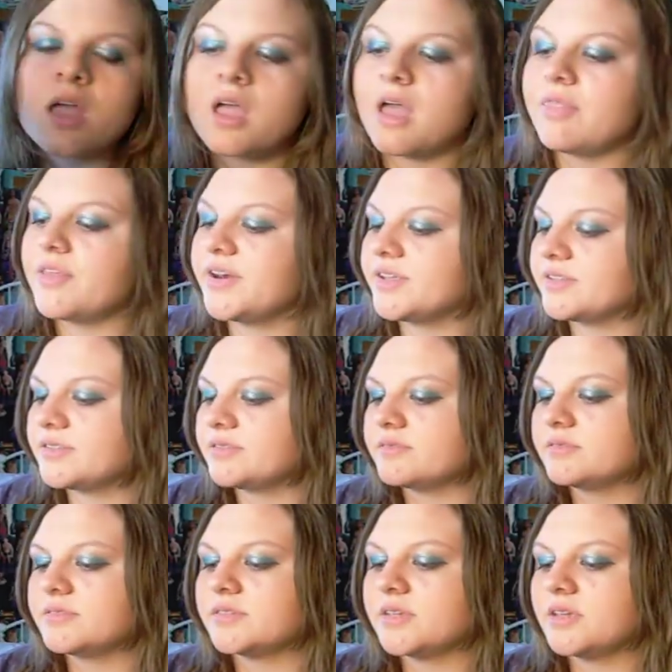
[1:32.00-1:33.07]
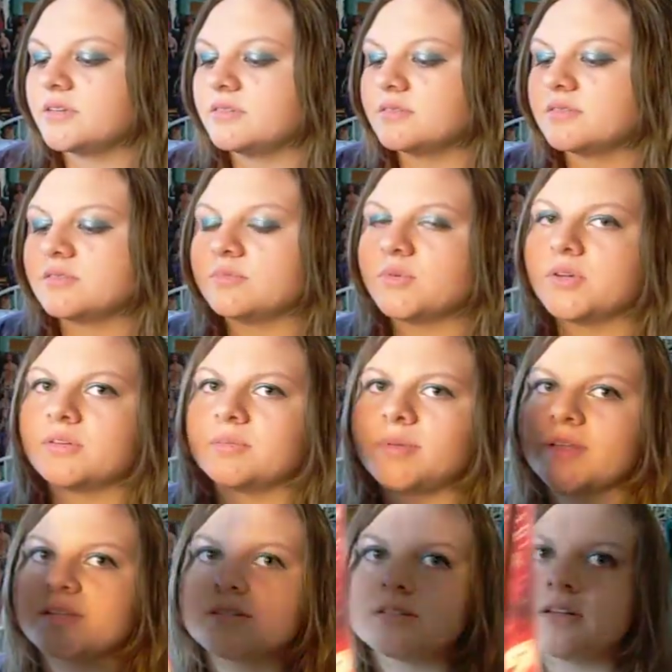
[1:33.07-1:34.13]
And then it sings, well, it
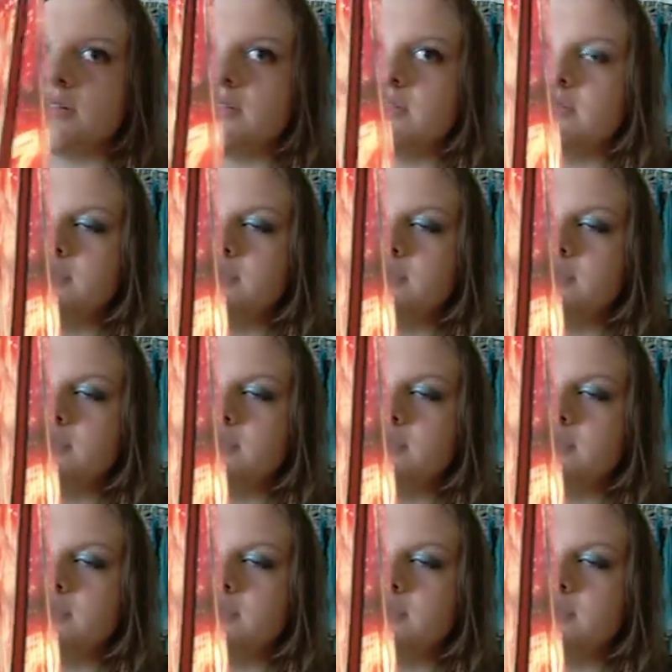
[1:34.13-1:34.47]
plays a song.